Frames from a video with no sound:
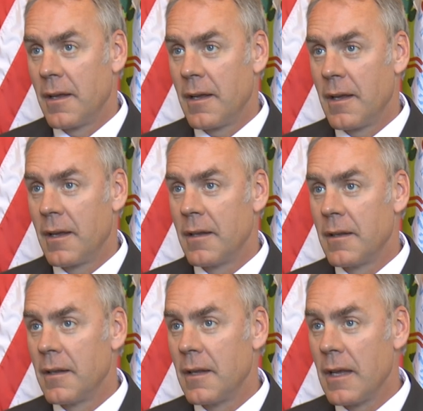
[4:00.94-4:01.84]

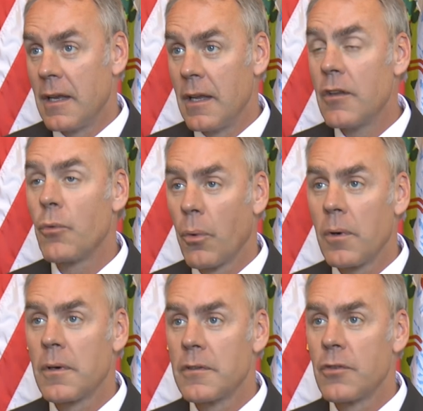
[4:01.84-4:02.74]
And in his
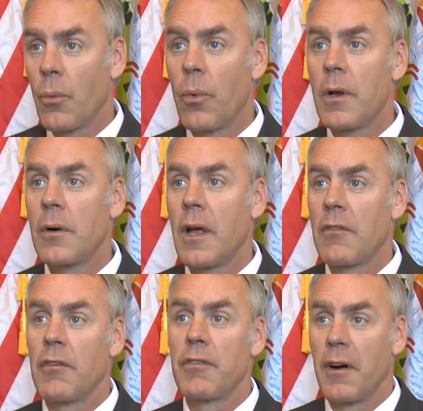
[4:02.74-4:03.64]
words, we don't
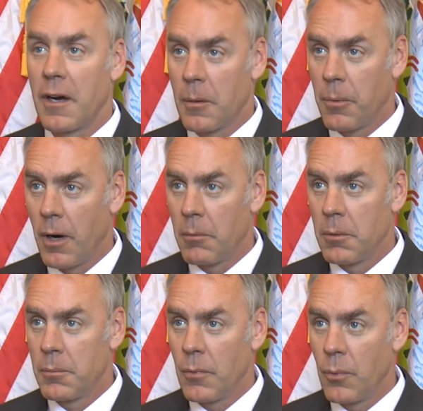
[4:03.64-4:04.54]
have a fire
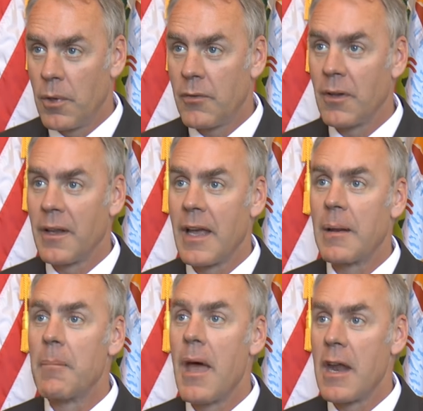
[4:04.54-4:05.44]
problem. We have a
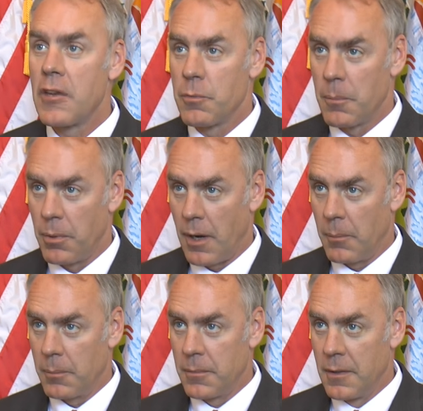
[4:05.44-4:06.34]
land management
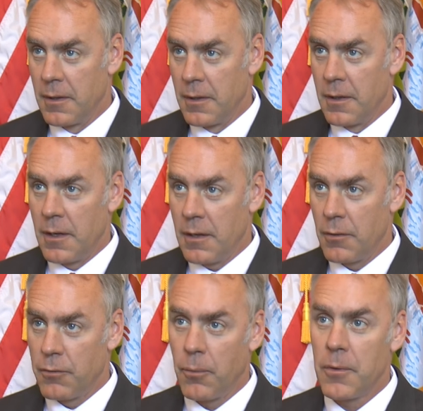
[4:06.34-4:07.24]
problem. And
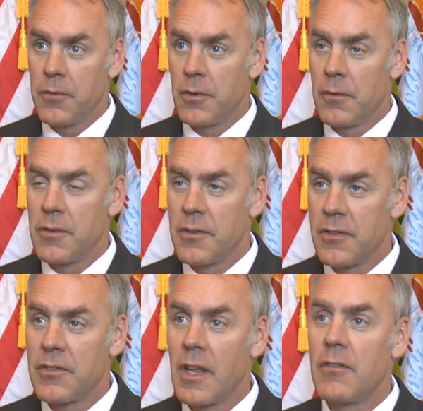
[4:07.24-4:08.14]
the Forest Service
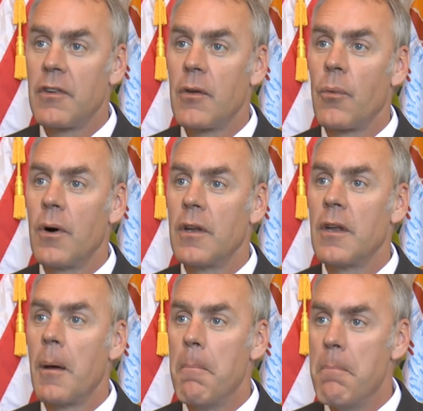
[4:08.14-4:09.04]
is
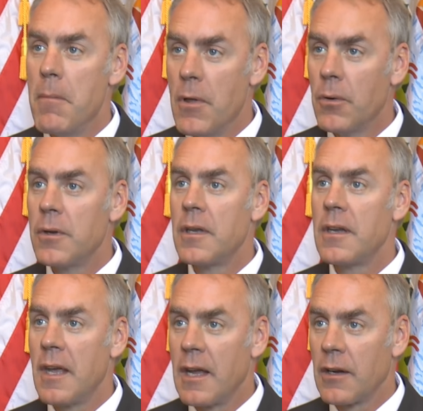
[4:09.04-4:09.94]
71
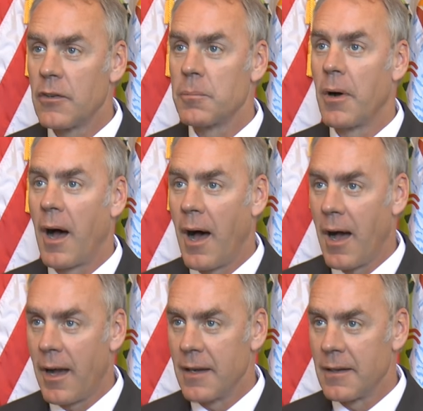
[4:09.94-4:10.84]
million acres
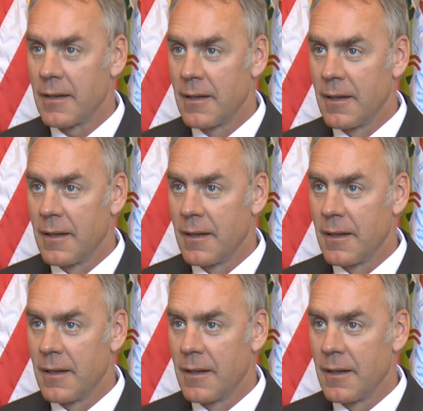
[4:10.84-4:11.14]
behind